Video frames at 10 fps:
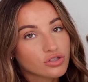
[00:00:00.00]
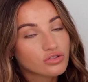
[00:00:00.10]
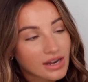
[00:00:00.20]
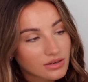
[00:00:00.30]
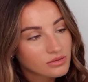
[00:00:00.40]

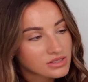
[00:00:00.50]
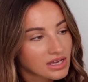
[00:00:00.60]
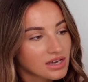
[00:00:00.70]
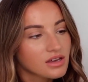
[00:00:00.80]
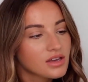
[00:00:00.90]

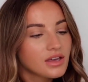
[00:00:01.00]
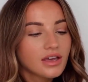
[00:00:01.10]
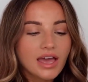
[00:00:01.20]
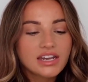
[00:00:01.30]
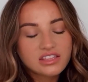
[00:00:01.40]
trouser,
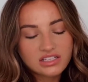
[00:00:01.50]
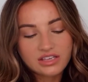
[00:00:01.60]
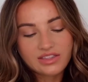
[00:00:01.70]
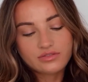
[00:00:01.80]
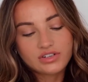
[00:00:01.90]
anything
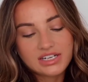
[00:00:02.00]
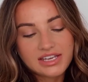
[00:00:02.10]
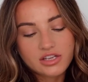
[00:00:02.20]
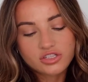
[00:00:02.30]
like that really. I